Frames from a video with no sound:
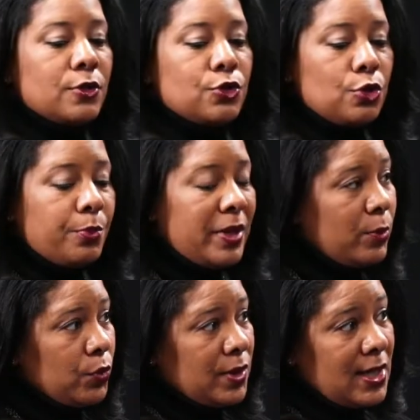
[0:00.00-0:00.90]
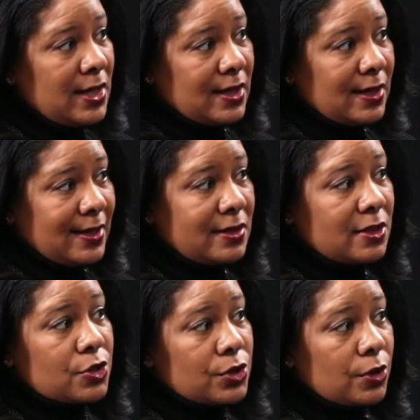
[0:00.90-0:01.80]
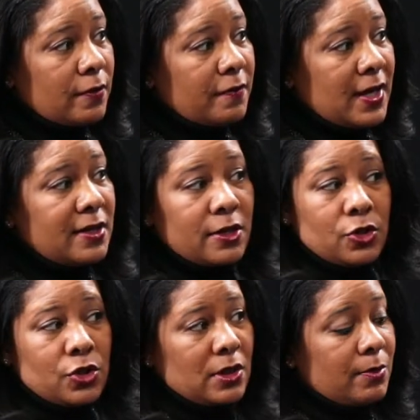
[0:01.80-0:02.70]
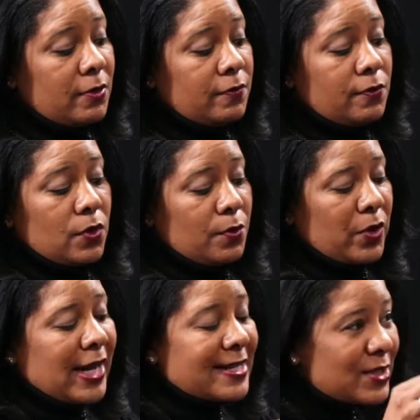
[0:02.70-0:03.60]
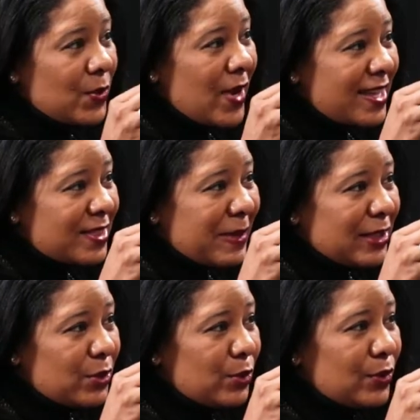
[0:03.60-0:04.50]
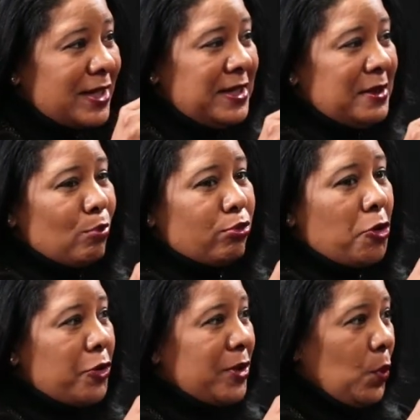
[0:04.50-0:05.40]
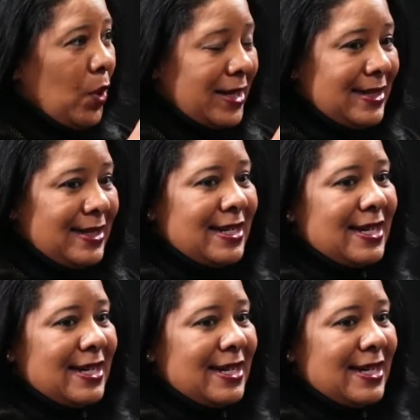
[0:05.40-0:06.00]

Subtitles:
Do people need it? I did a survey initially before, when I still had my little broken one.